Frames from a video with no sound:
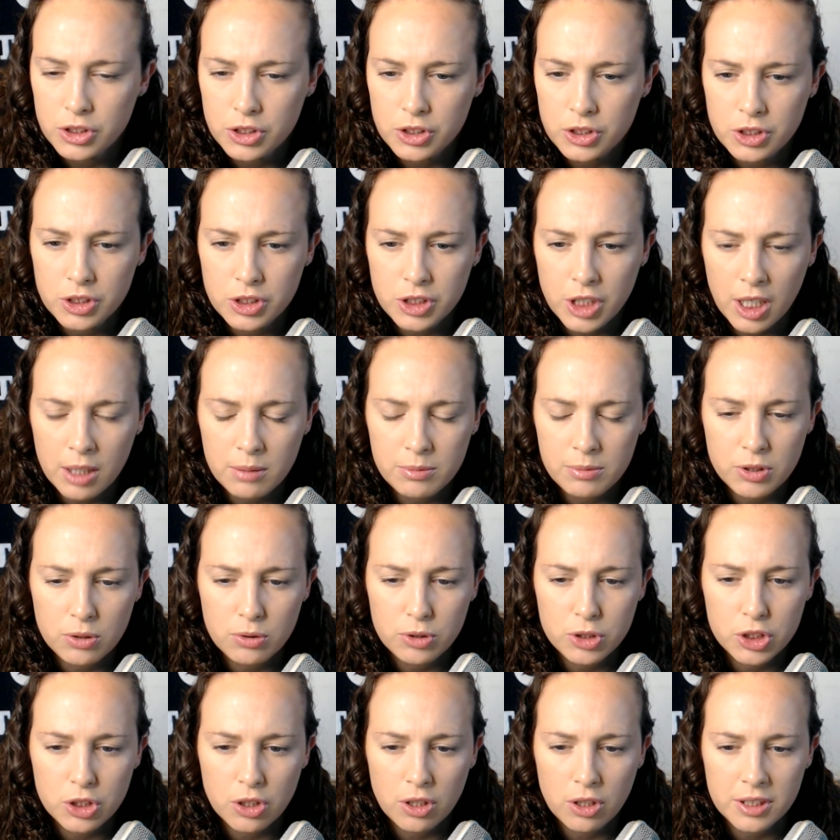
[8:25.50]
James
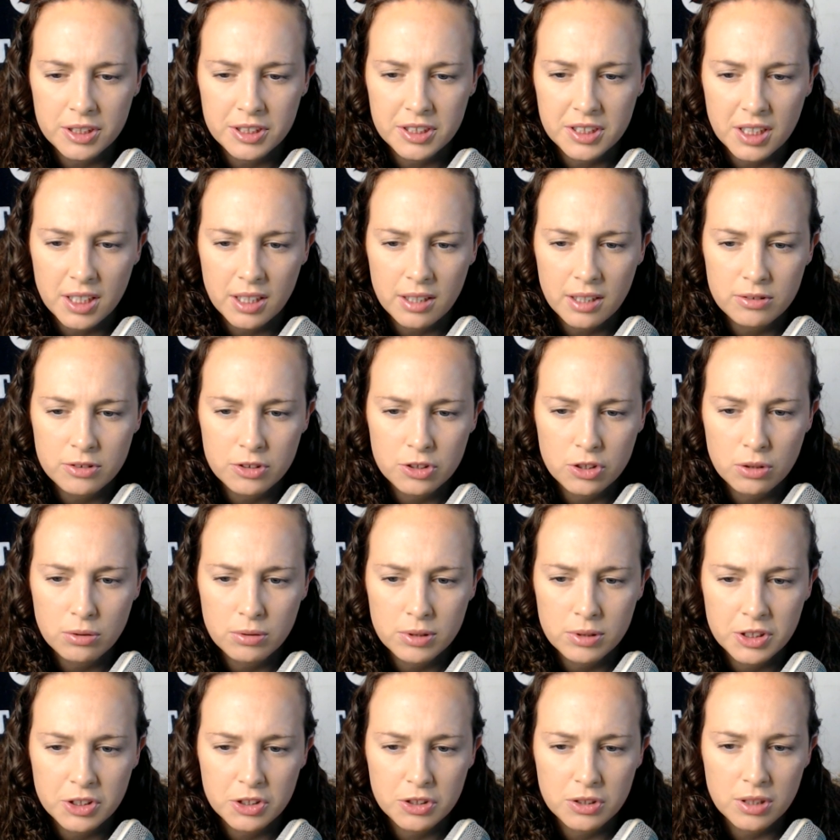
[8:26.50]
O'Shaughnessy. So
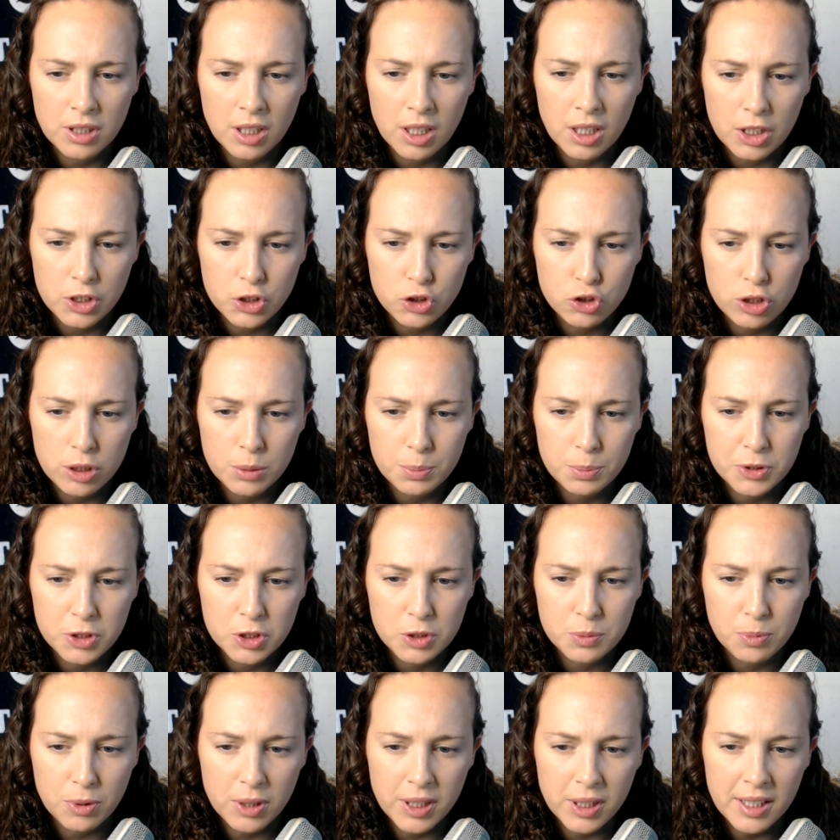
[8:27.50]
it's trip
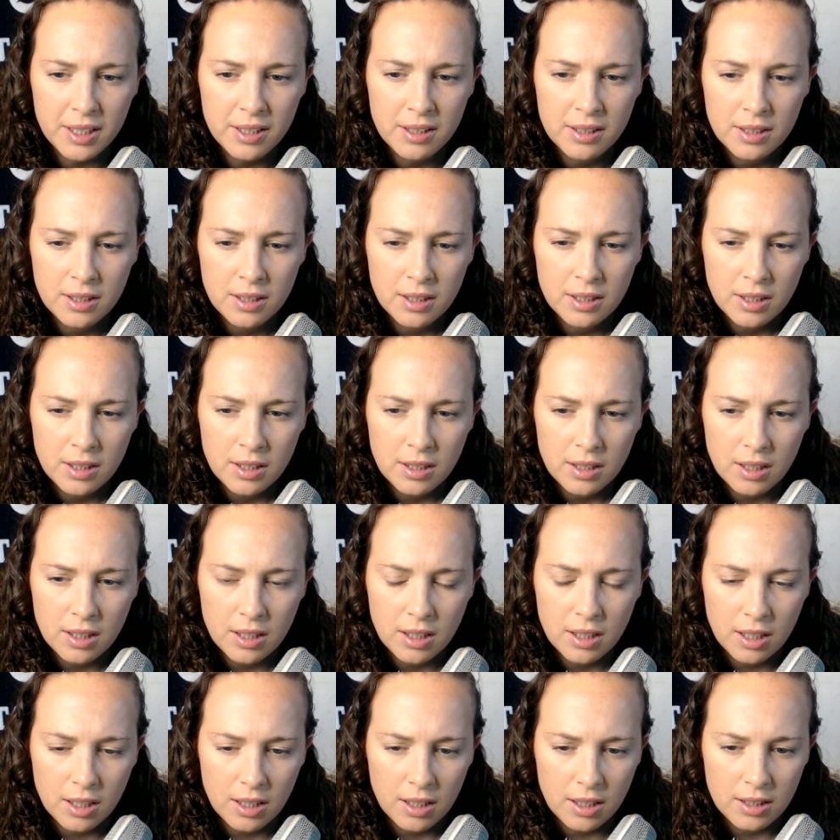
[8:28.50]
spread,
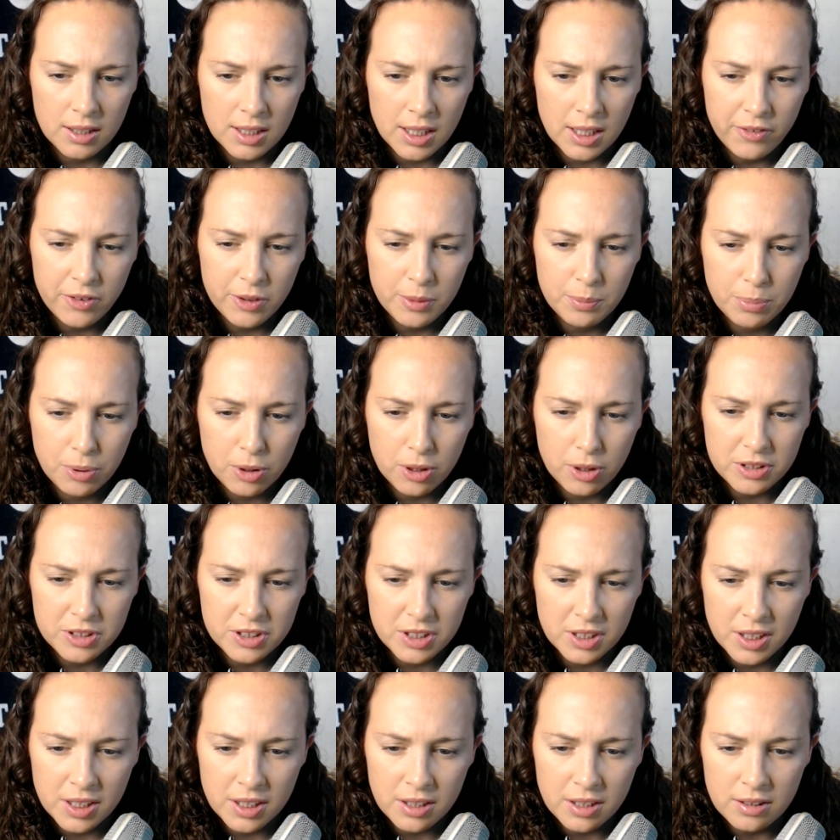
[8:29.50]
11
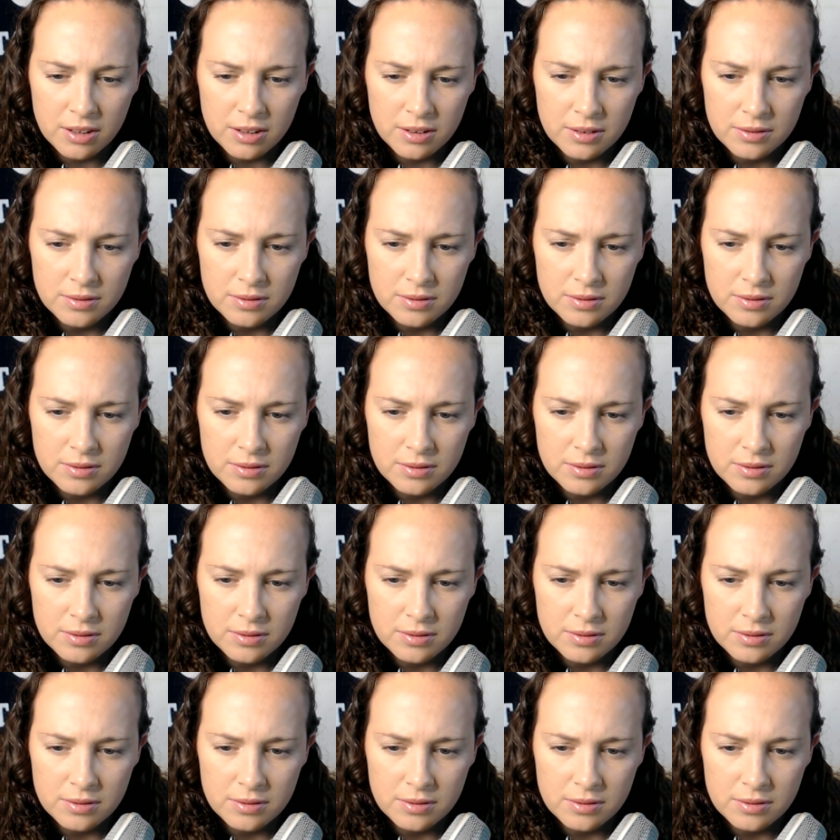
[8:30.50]
personnel.